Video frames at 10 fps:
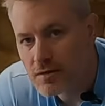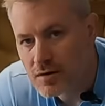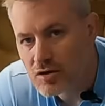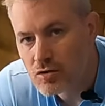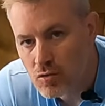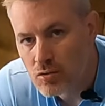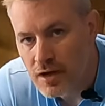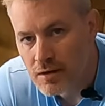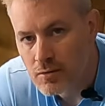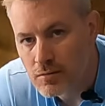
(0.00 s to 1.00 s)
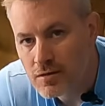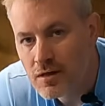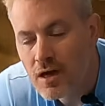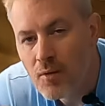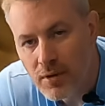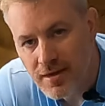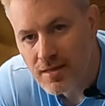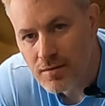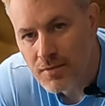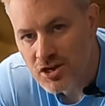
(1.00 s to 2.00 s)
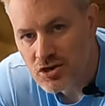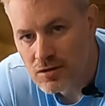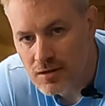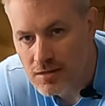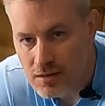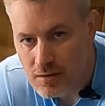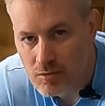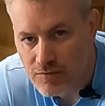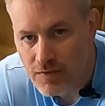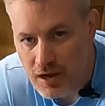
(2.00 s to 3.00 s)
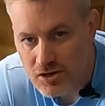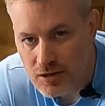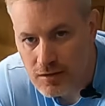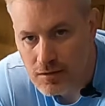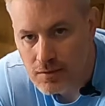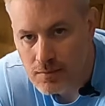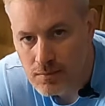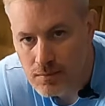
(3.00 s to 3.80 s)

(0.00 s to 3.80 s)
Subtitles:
to learn your chord angles, and we tend to measure these in terms of fractions.